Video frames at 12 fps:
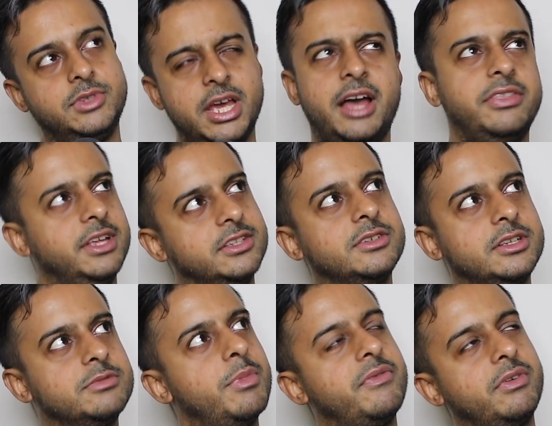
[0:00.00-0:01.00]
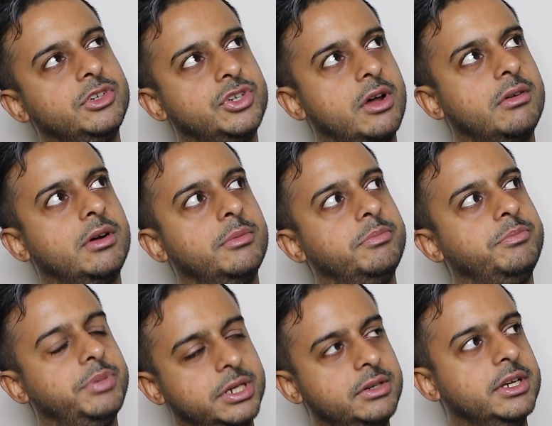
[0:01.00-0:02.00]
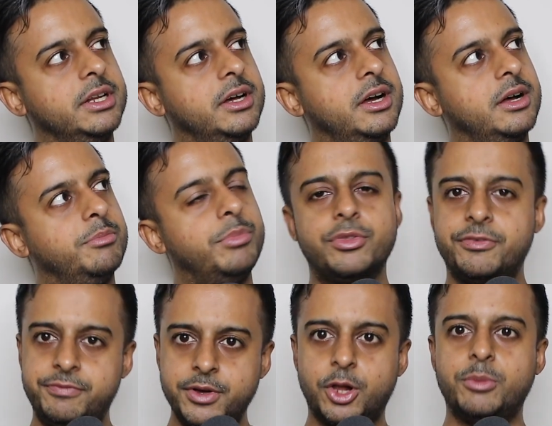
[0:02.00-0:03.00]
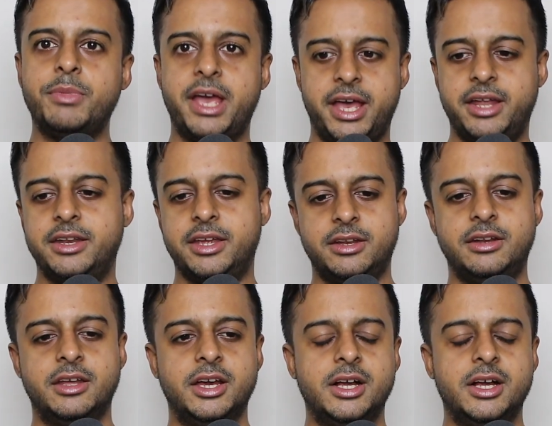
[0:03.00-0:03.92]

think it's my favorite genre. Period. Both film and in